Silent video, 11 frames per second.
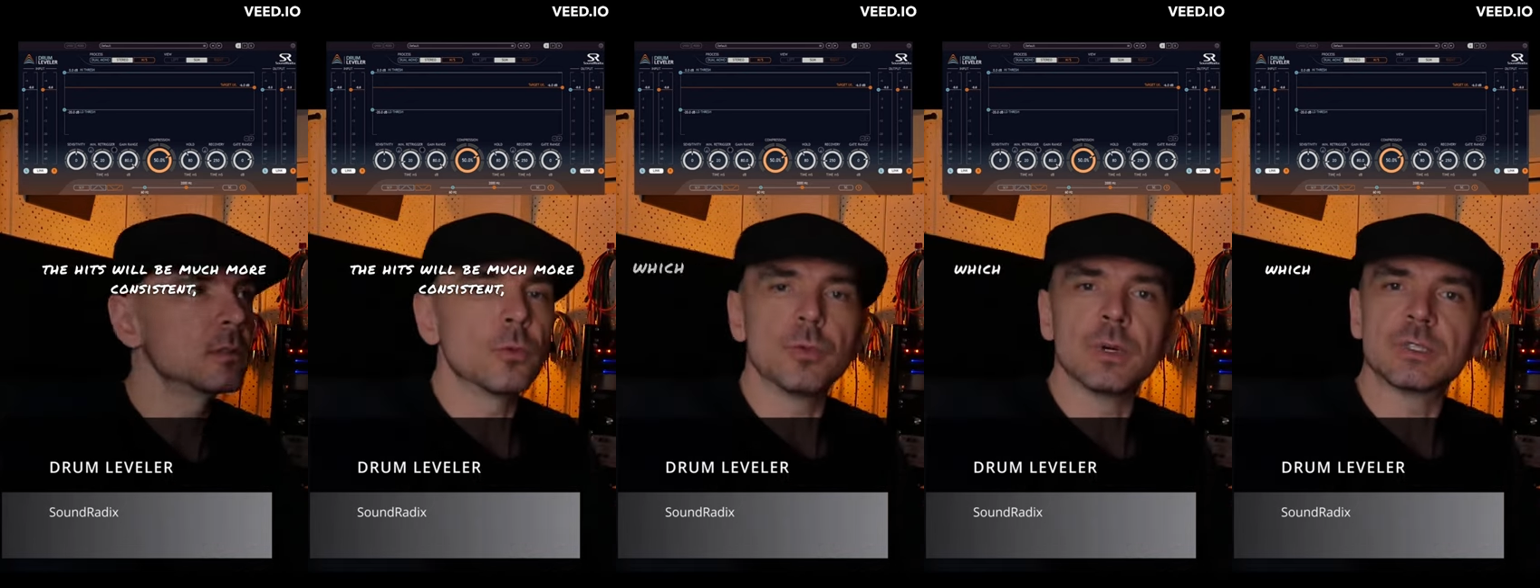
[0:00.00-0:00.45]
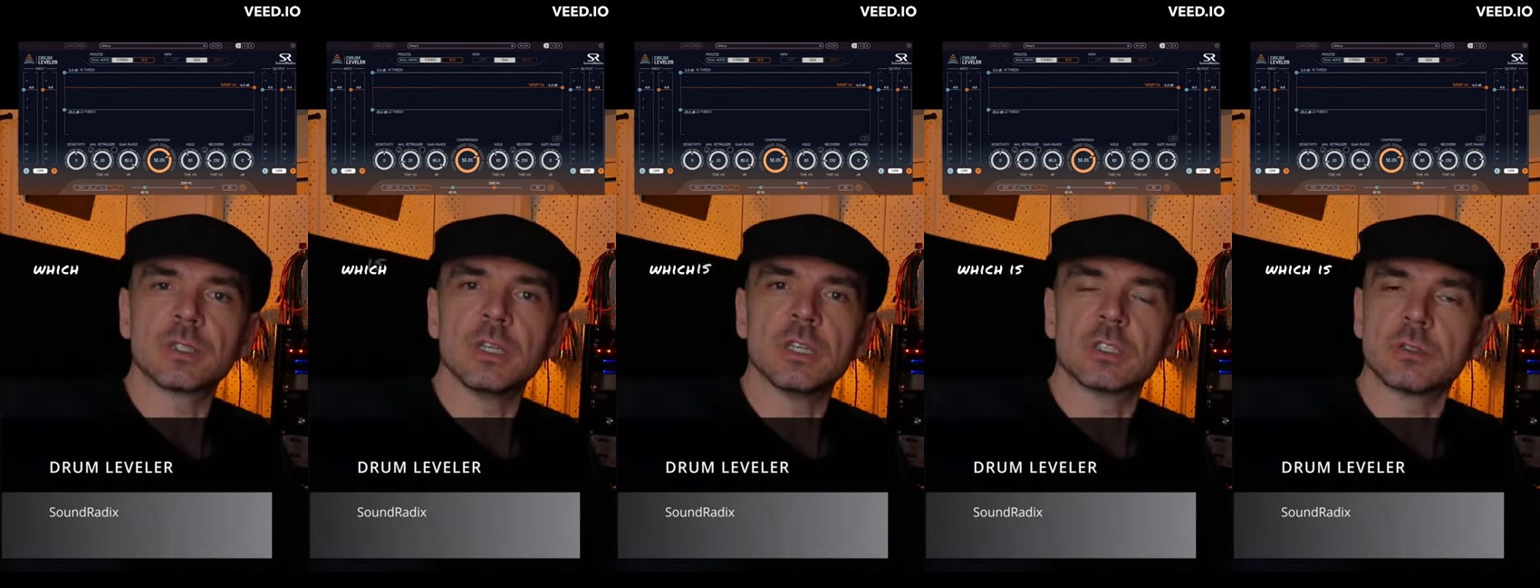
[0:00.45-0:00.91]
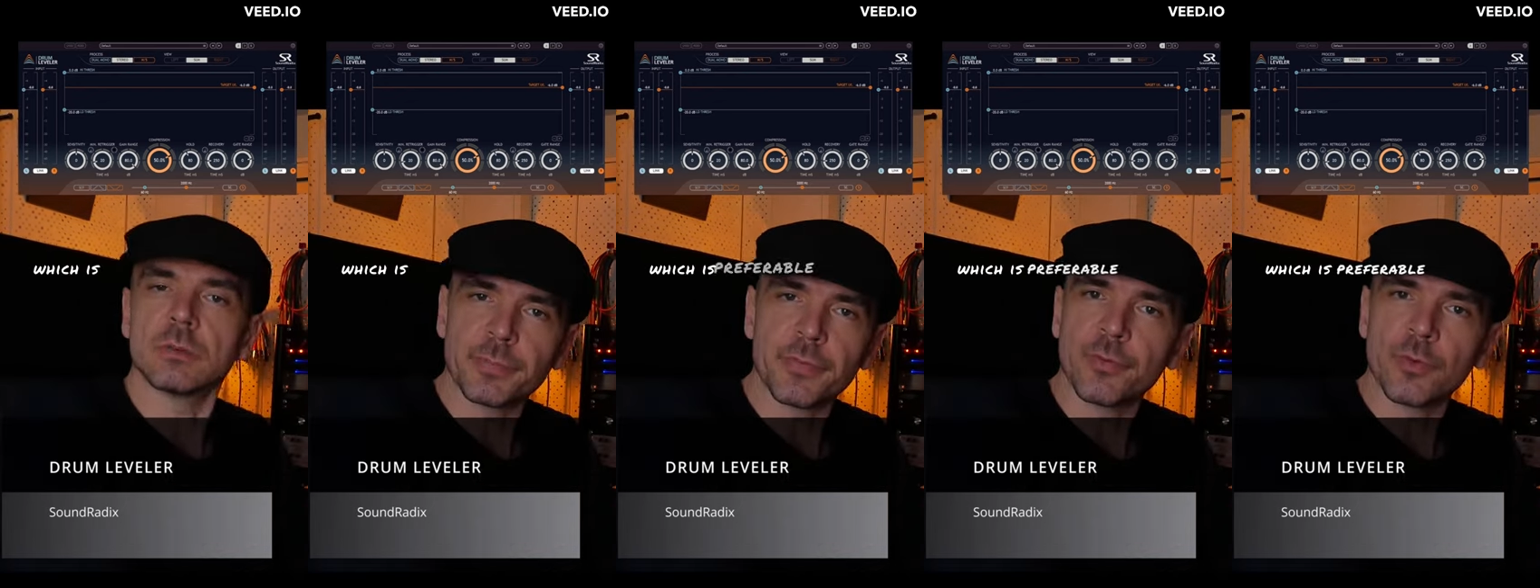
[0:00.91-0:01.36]
which is
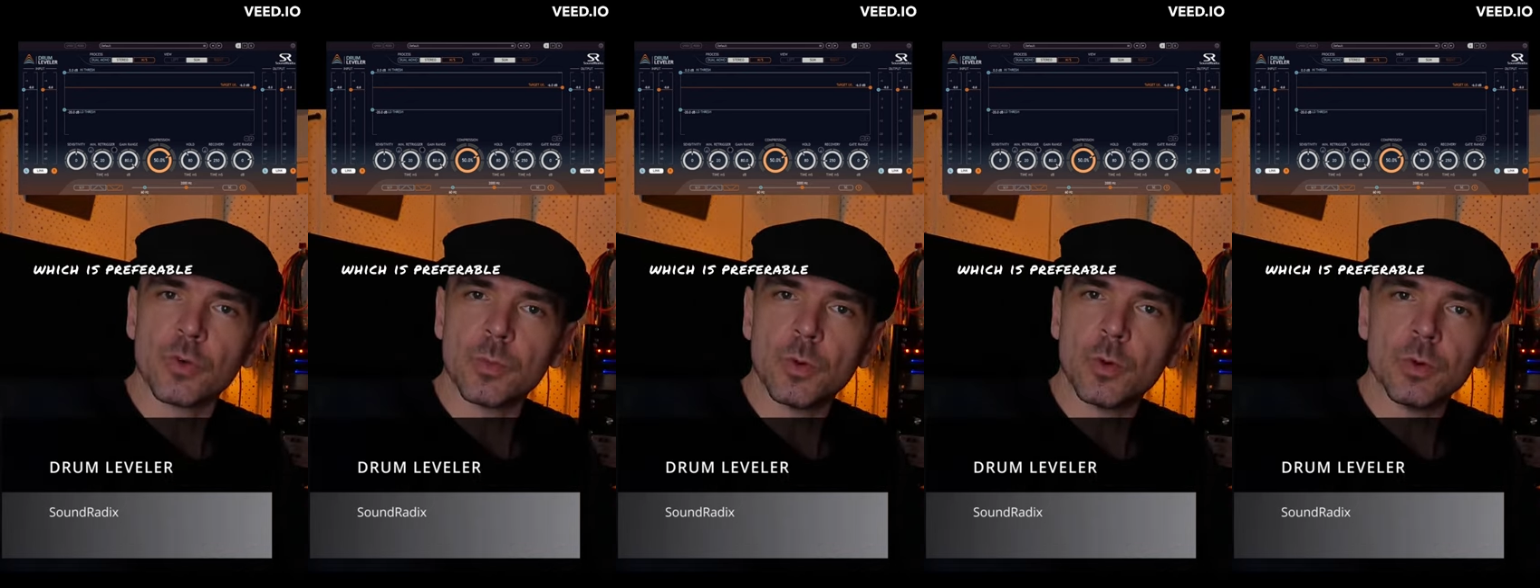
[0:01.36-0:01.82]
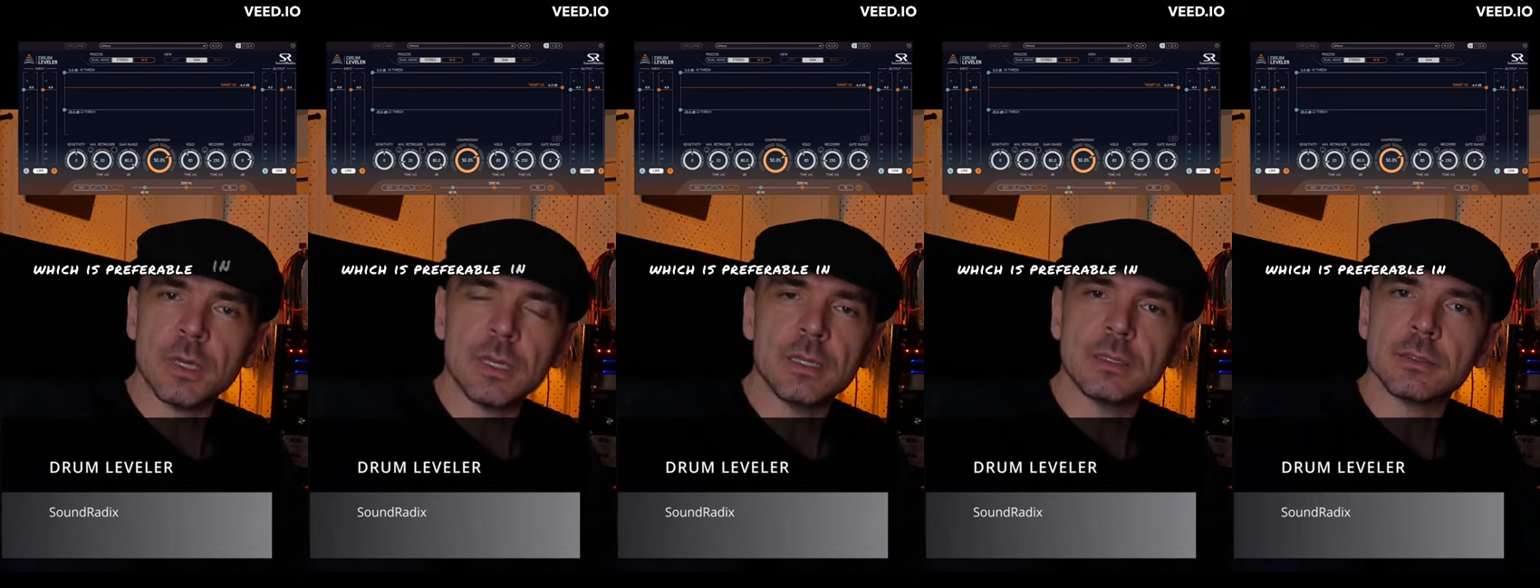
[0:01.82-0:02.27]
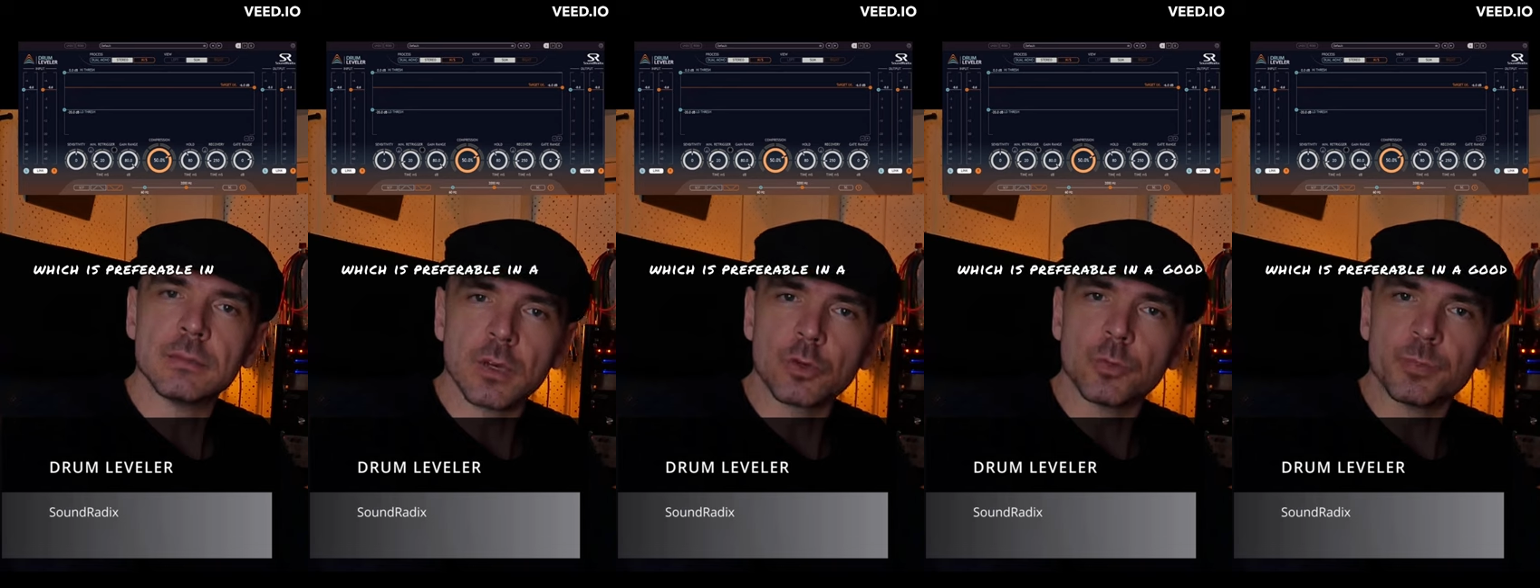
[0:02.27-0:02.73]
preferable in
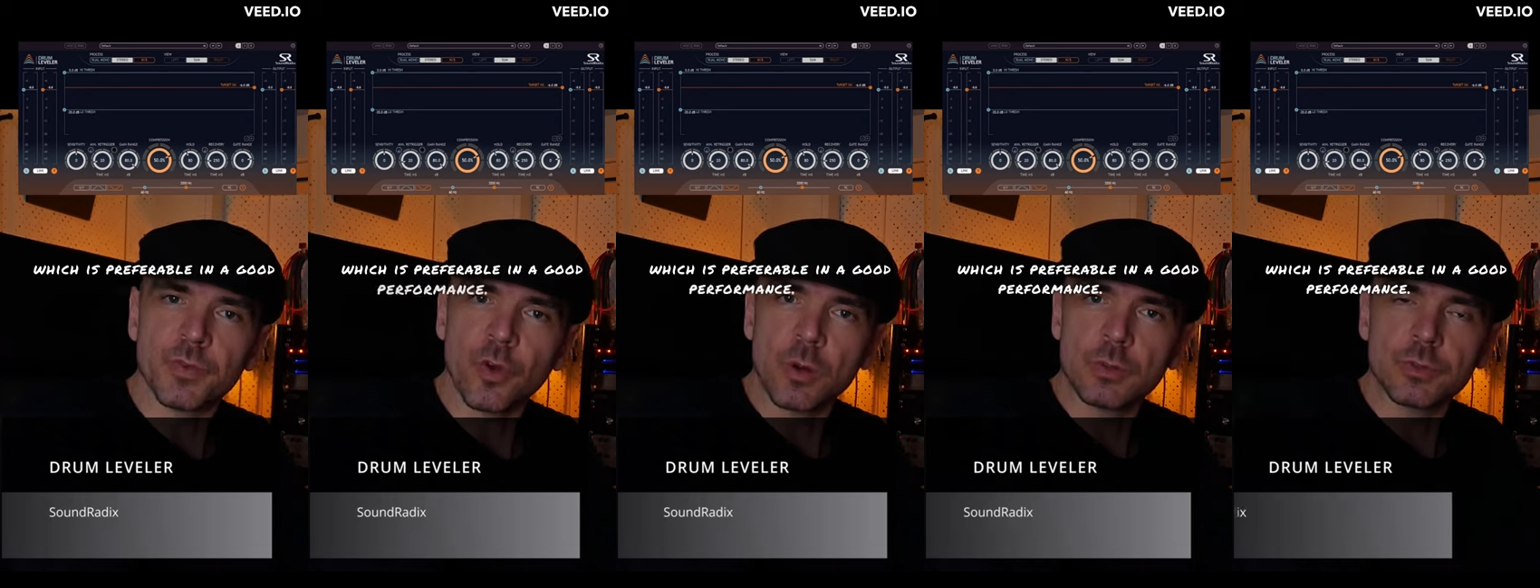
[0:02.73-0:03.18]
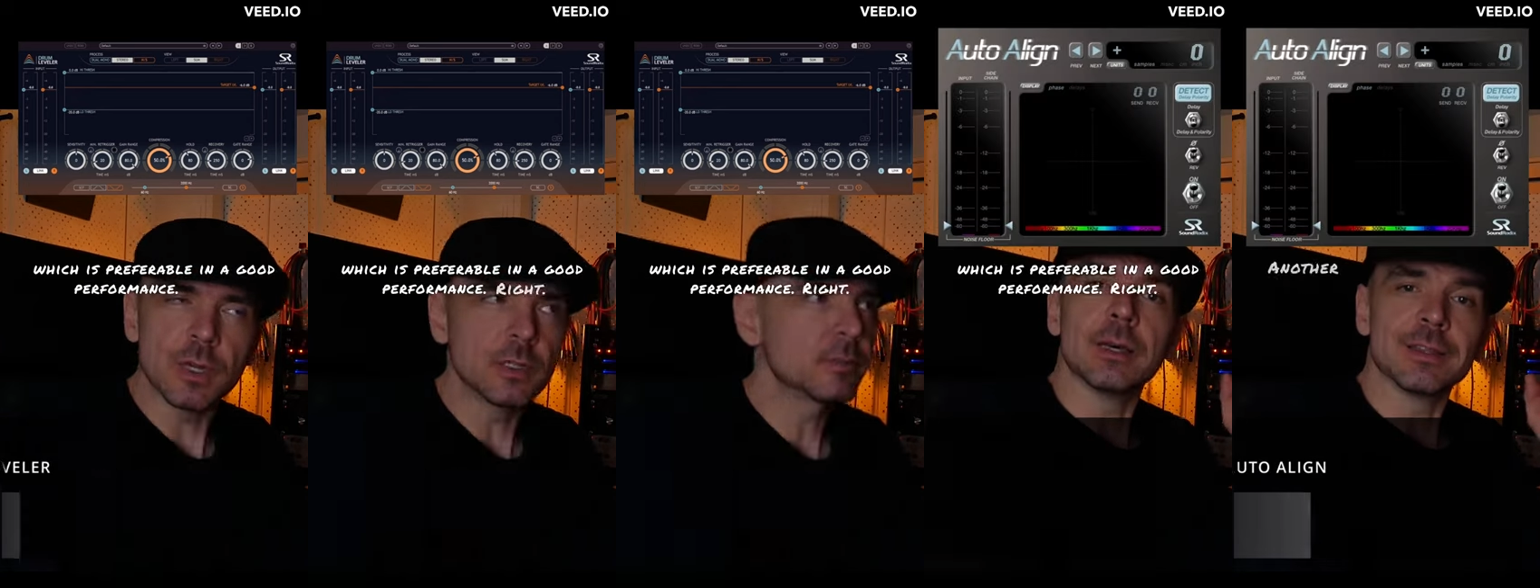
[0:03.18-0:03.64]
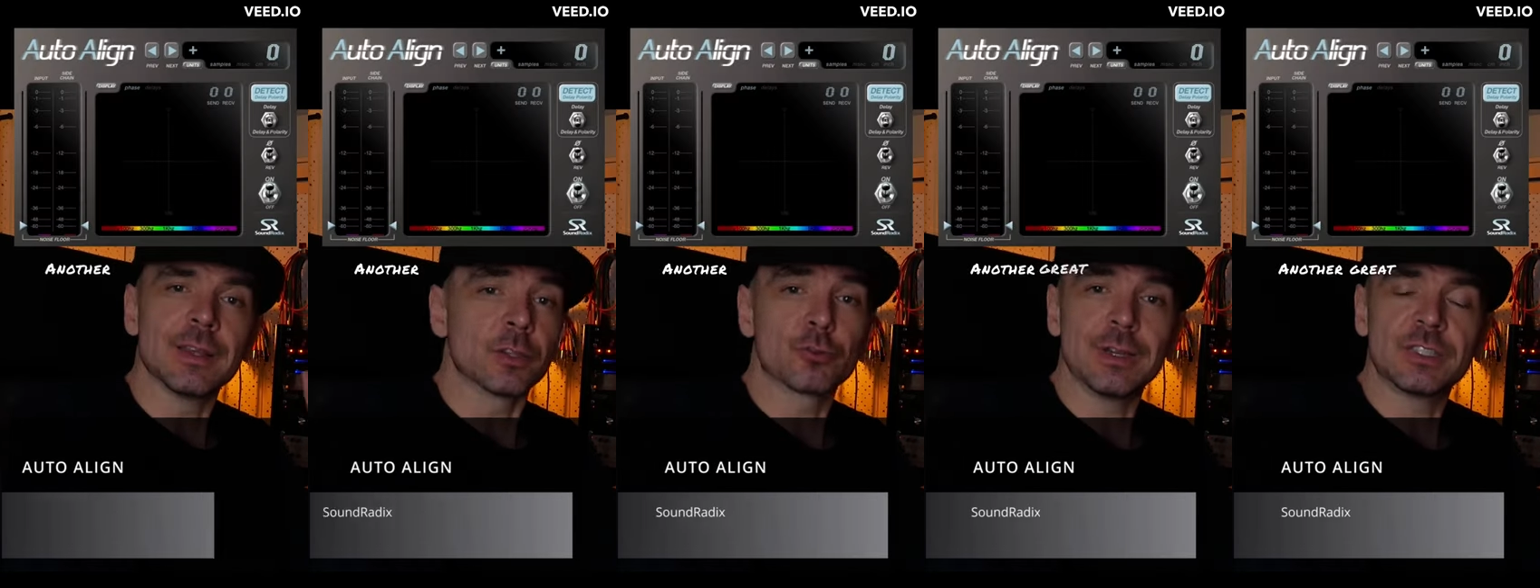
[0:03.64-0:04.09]
a good performance, right?
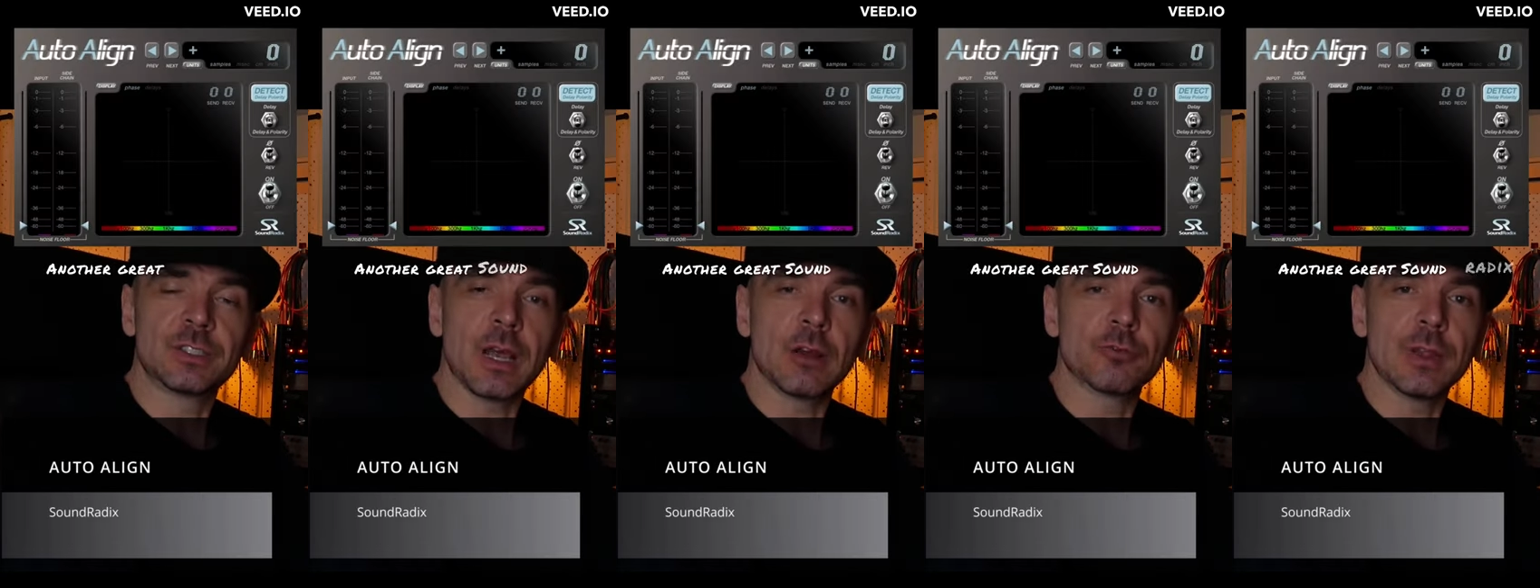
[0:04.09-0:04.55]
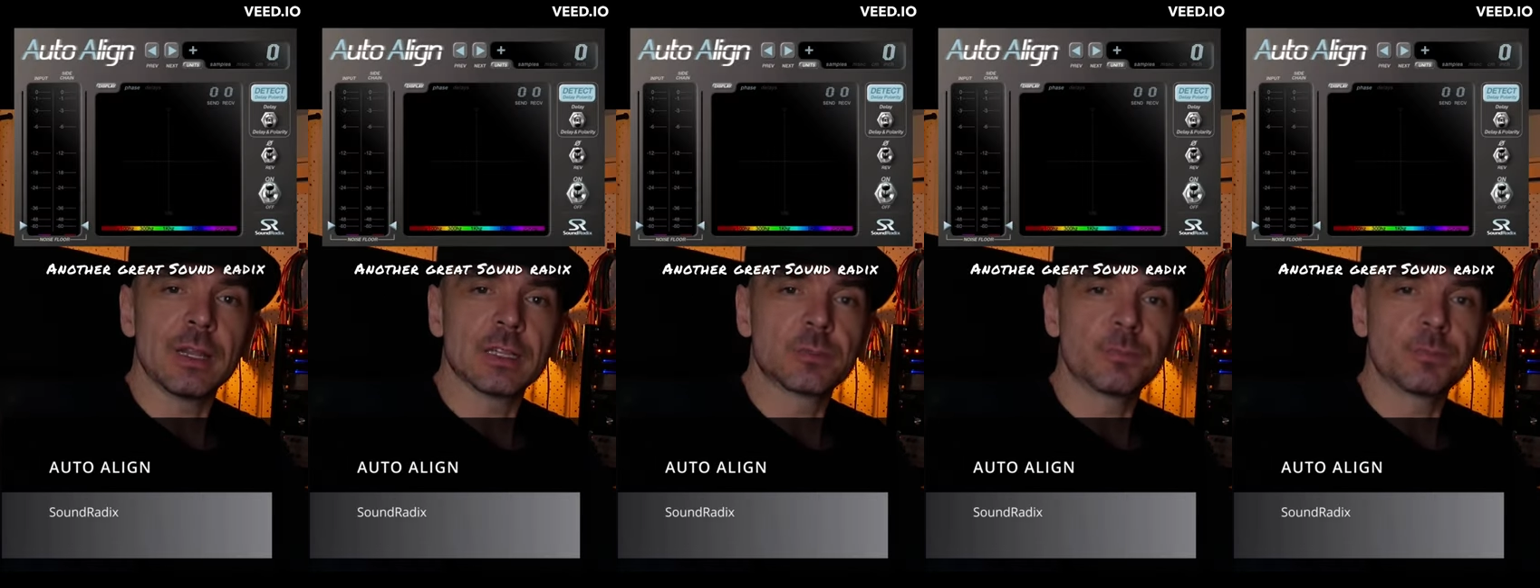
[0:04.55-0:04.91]
Another great Sound Radix